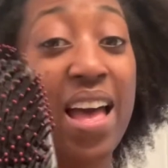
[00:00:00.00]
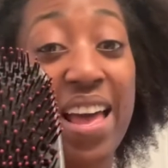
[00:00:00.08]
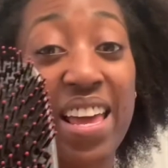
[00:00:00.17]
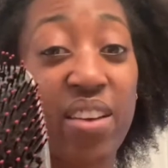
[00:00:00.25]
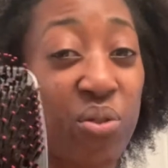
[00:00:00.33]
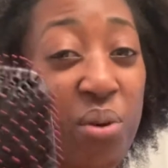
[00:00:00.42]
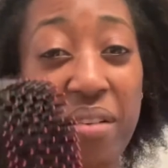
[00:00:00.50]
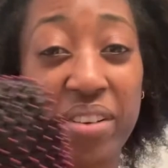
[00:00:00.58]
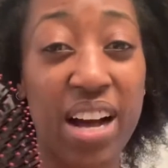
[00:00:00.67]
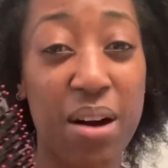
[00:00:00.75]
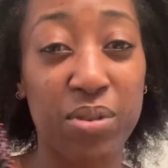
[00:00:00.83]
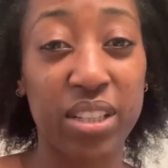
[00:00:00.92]
If you haven't
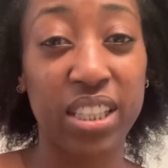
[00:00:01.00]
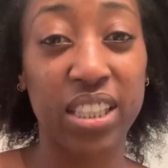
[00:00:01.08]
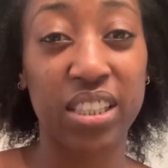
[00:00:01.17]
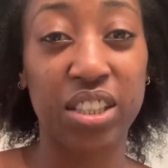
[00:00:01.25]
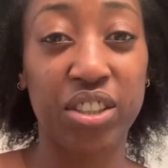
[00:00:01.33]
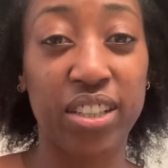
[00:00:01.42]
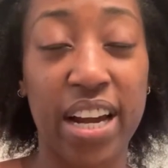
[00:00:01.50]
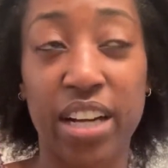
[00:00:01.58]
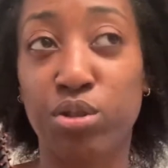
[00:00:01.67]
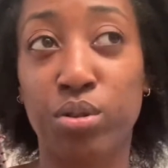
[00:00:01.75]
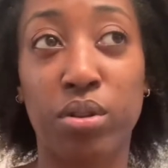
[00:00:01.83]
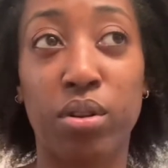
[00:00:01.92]
got one of these in your
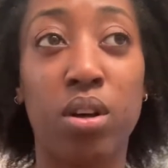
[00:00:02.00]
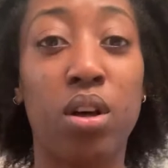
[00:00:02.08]
natural,